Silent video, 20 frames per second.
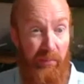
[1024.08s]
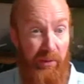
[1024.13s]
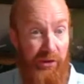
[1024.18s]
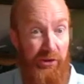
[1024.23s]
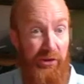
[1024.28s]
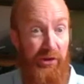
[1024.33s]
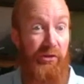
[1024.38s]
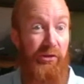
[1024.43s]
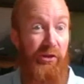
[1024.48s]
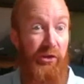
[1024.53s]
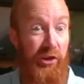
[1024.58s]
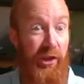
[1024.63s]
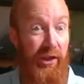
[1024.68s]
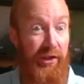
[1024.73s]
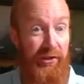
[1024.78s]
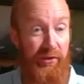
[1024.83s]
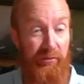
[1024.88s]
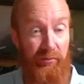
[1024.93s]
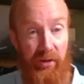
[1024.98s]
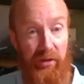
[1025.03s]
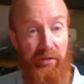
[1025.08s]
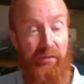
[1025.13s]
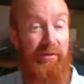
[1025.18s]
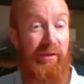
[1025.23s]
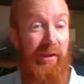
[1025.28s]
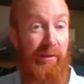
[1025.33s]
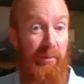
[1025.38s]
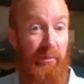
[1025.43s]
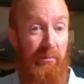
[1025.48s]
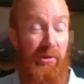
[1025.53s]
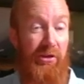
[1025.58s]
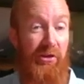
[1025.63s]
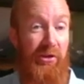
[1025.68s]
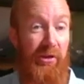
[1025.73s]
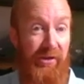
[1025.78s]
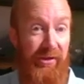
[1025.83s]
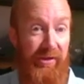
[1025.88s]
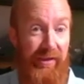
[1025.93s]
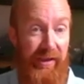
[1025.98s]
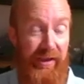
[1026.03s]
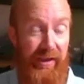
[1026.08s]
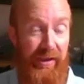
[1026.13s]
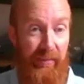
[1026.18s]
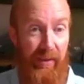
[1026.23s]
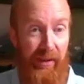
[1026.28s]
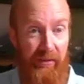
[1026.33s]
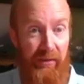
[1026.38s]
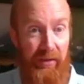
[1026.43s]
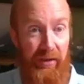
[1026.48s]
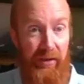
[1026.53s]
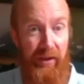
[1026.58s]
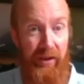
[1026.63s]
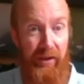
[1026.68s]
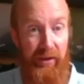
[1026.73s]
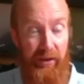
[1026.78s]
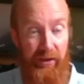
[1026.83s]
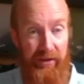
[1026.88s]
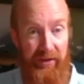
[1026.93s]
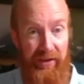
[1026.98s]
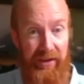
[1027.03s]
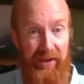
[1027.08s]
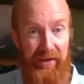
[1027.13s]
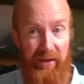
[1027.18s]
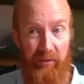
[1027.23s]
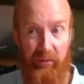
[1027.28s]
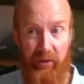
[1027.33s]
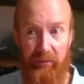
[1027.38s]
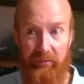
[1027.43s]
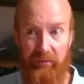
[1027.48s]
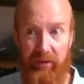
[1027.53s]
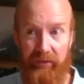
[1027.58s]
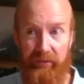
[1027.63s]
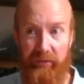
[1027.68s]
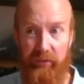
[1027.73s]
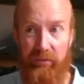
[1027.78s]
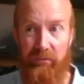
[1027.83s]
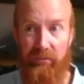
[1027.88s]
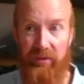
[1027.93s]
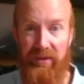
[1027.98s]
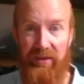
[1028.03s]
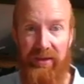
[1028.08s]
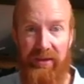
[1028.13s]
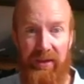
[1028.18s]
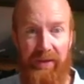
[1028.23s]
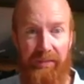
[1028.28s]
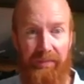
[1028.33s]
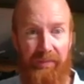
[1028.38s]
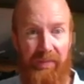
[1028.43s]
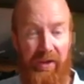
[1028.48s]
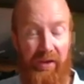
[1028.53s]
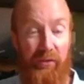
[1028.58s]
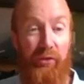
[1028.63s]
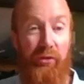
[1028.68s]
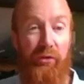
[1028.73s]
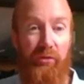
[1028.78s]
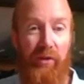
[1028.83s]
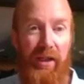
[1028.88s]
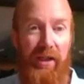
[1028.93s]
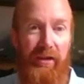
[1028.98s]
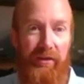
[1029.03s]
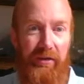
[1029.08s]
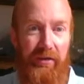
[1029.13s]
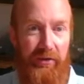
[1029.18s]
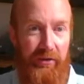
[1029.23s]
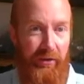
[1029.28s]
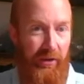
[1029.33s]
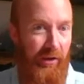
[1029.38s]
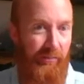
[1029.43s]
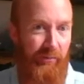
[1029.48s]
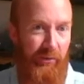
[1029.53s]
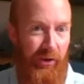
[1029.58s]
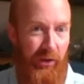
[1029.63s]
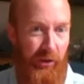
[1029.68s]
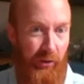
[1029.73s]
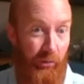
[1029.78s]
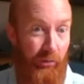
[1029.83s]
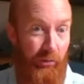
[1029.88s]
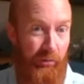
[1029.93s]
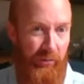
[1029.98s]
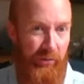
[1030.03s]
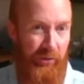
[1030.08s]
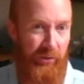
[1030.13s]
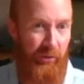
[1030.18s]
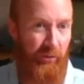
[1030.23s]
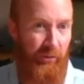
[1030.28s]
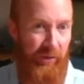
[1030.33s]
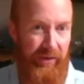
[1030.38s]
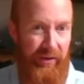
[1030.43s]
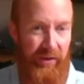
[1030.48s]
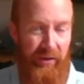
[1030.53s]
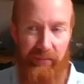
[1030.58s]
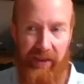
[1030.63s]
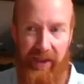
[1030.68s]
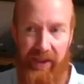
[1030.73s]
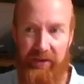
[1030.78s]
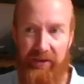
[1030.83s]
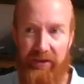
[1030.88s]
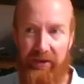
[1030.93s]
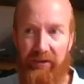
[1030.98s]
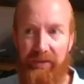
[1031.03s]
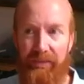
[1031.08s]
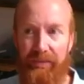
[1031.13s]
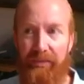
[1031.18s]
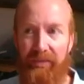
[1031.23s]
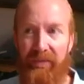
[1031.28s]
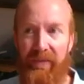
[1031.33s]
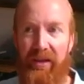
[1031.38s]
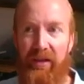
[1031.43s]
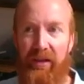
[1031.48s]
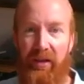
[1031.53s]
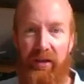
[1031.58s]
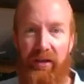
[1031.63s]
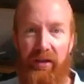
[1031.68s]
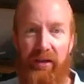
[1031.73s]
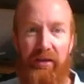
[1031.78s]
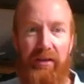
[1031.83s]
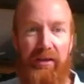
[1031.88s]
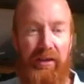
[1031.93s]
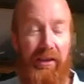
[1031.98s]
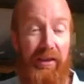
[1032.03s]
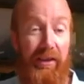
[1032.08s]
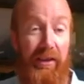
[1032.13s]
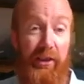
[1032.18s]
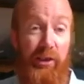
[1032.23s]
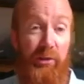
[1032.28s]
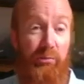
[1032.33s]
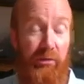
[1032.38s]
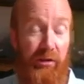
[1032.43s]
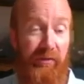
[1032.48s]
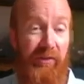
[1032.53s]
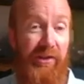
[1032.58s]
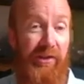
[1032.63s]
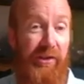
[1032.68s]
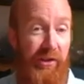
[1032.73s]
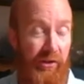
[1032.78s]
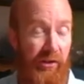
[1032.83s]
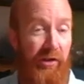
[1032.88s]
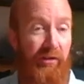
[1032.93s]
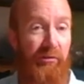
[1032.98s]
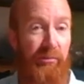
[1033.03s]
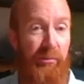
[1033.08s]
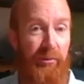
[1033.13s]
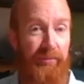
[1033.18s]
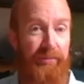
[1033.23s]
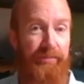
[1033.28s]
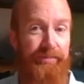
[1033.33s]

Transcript: students change the world, helping my students think about the ideas they want to bring forward. The three terms that I almost always come back to are, can you prove it's desirable?